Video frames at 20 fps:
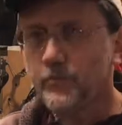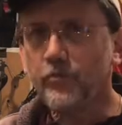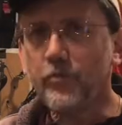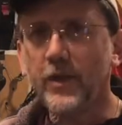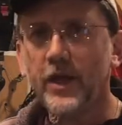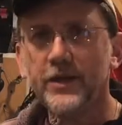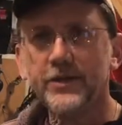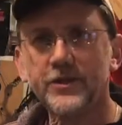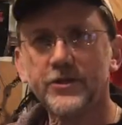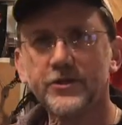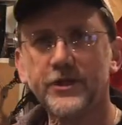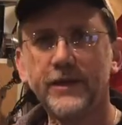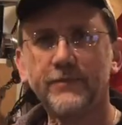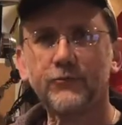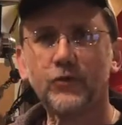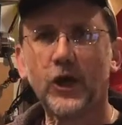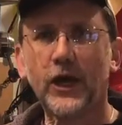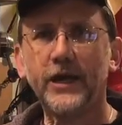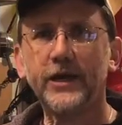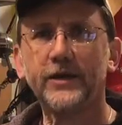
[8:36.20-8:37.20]
And just keep
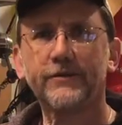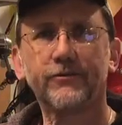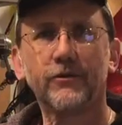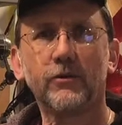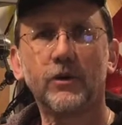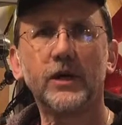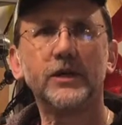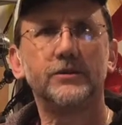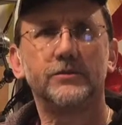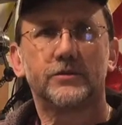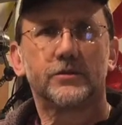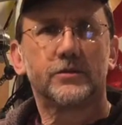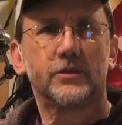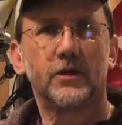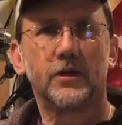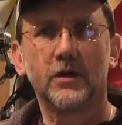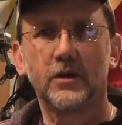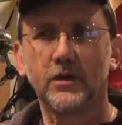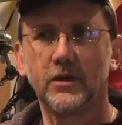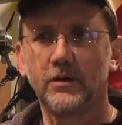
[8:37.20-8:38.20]
trying different ones.
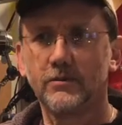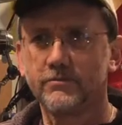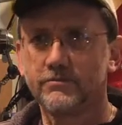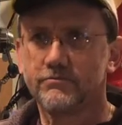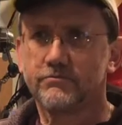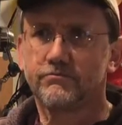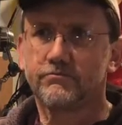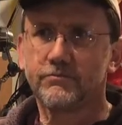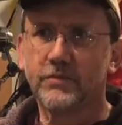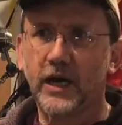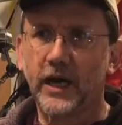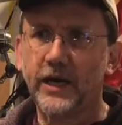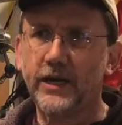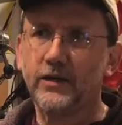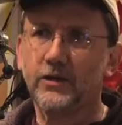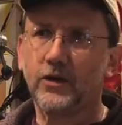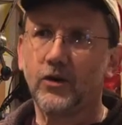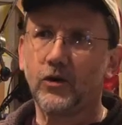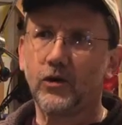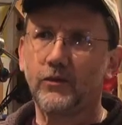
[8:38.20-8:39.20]
I
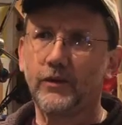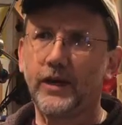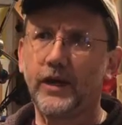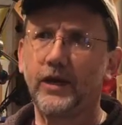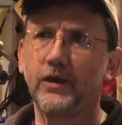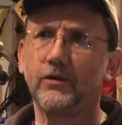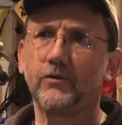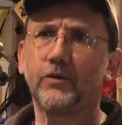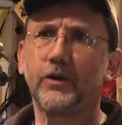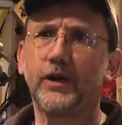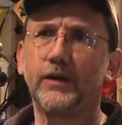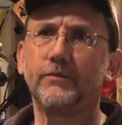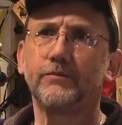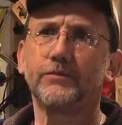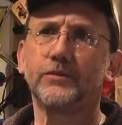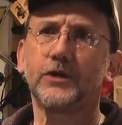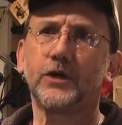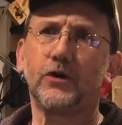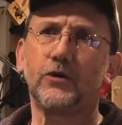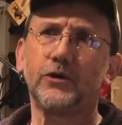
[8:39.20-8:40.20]
go around when I'm
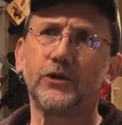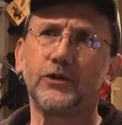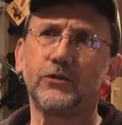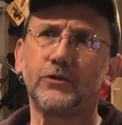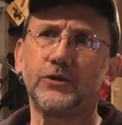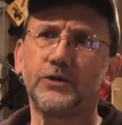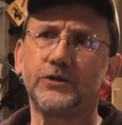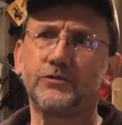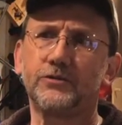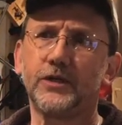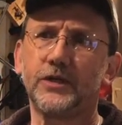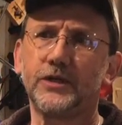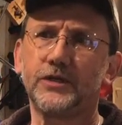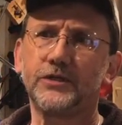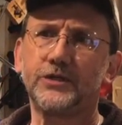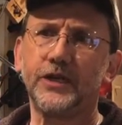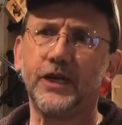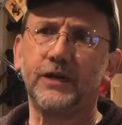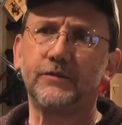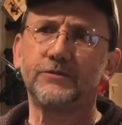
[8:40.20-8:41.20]
going to a
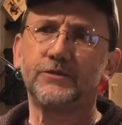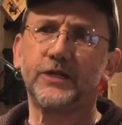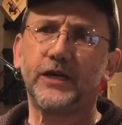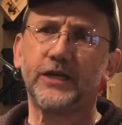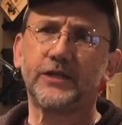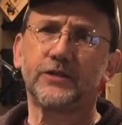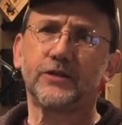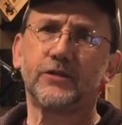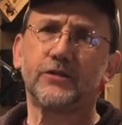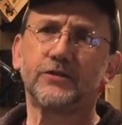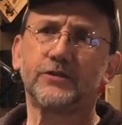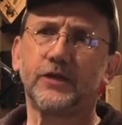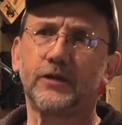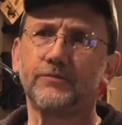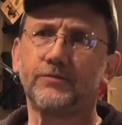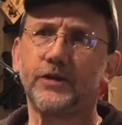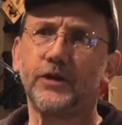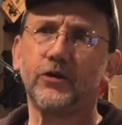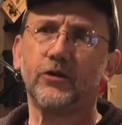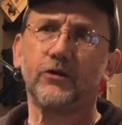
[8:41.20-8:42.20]
jam session or
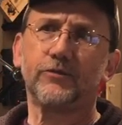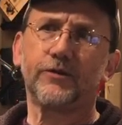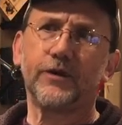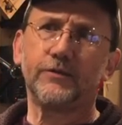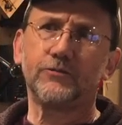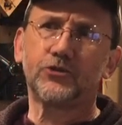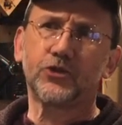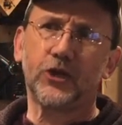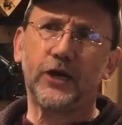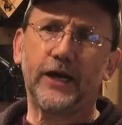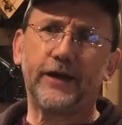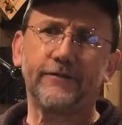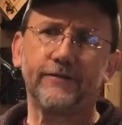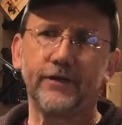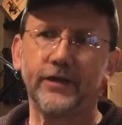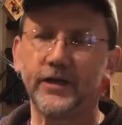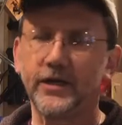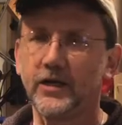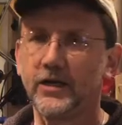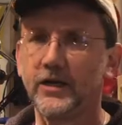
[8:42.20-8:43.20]
something, or if I'm
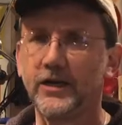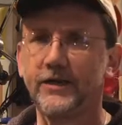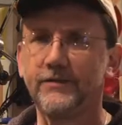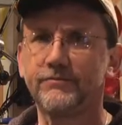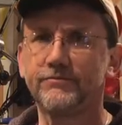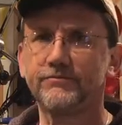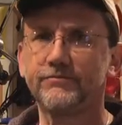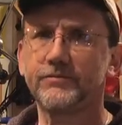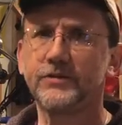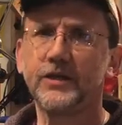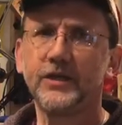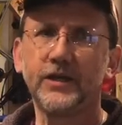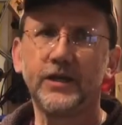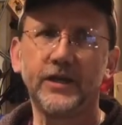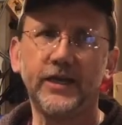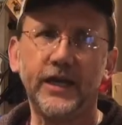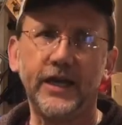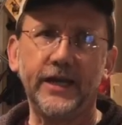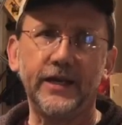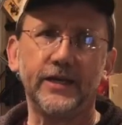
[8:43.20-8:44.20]
traveling, I'll have
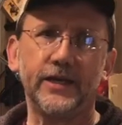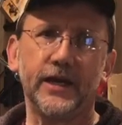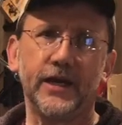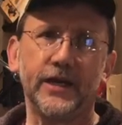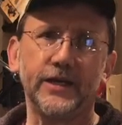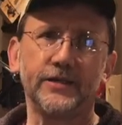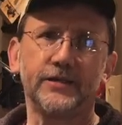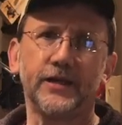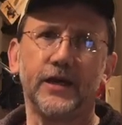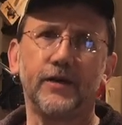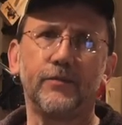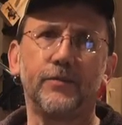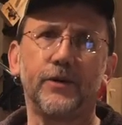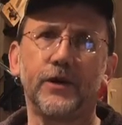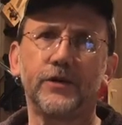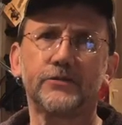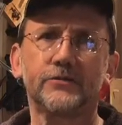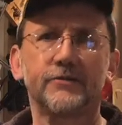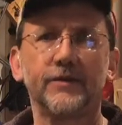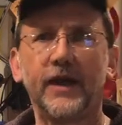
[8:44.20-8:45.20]
8, 9, 10
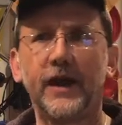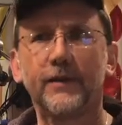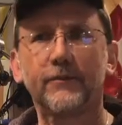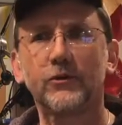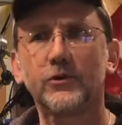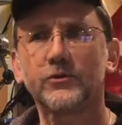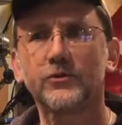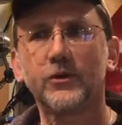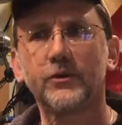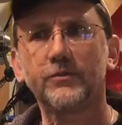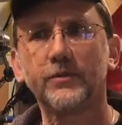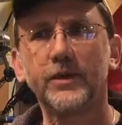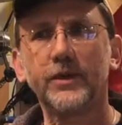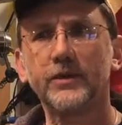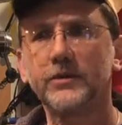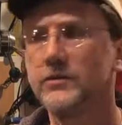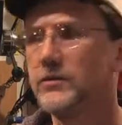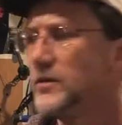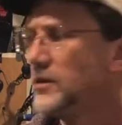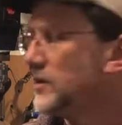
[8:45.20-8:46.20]
pairs of hammers with me.
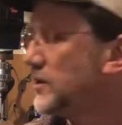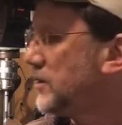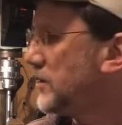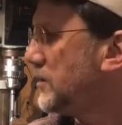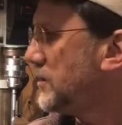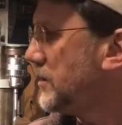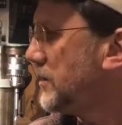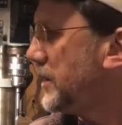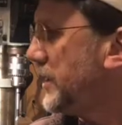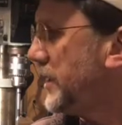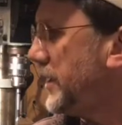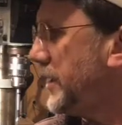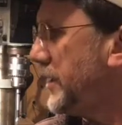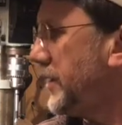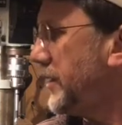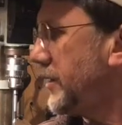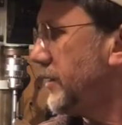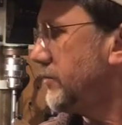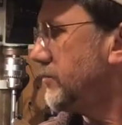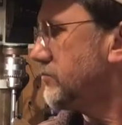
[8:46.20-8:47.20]

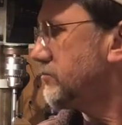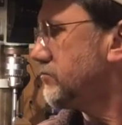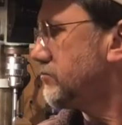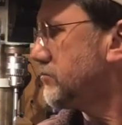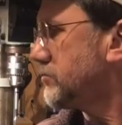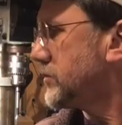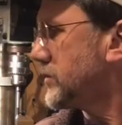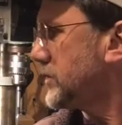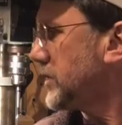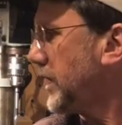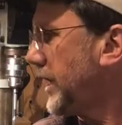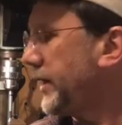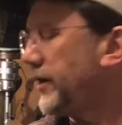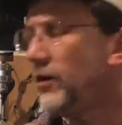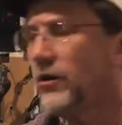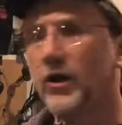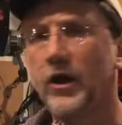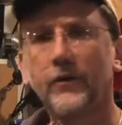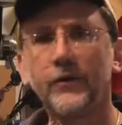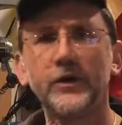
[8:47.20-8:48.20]
And I don't
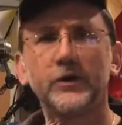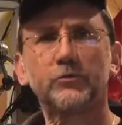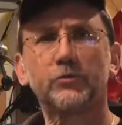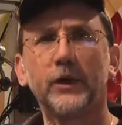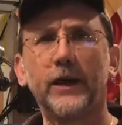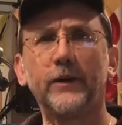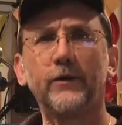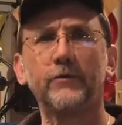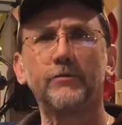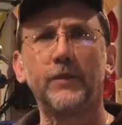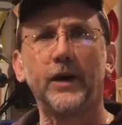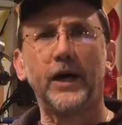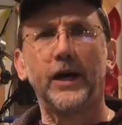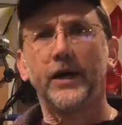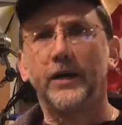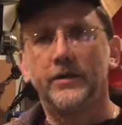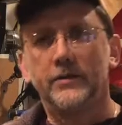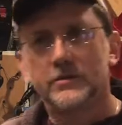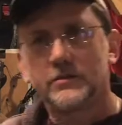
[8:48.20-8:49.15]
always play with mine.